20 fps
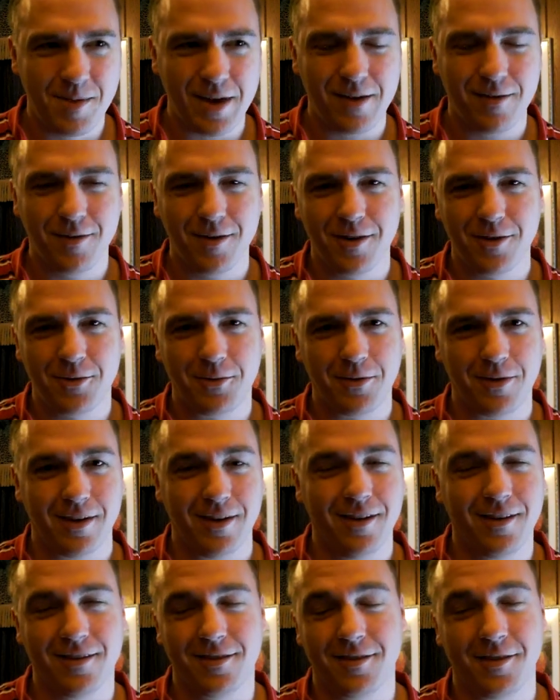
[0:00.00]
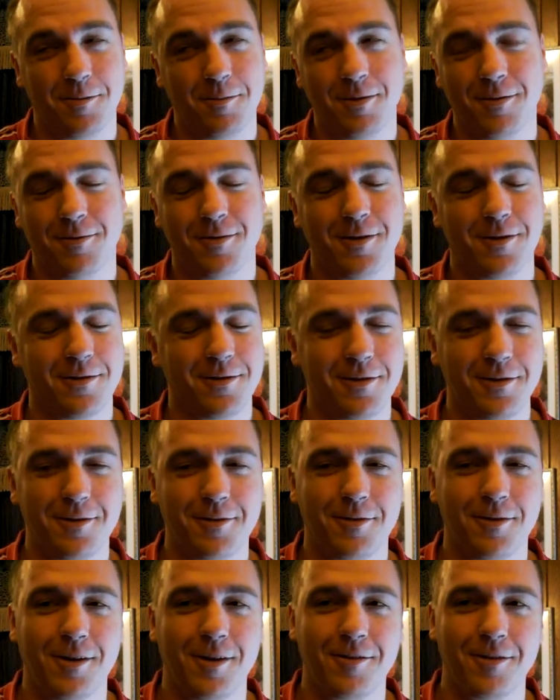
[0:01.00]
be friends with kids. I'll be friends with you
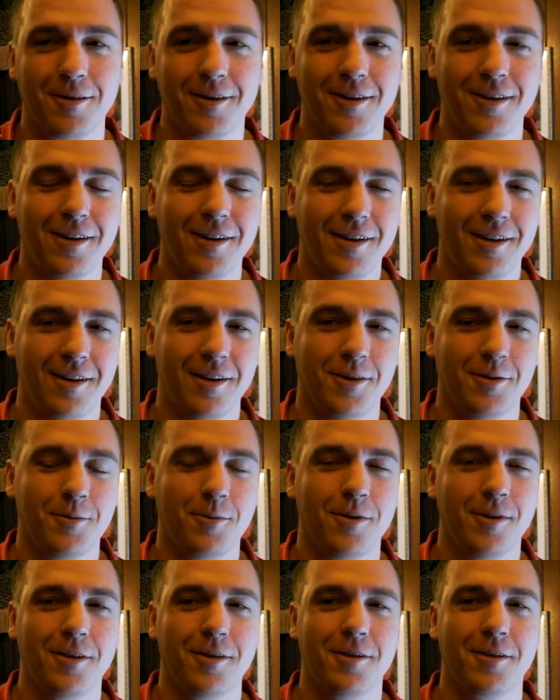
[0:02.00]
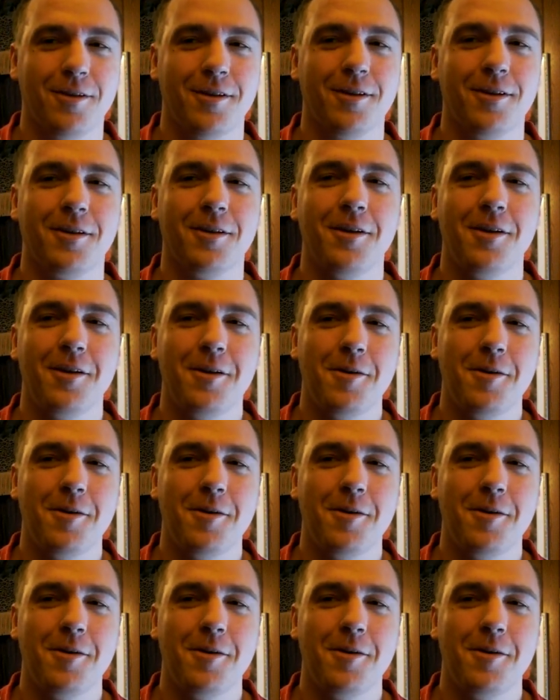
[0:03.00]
forever, as one other thing.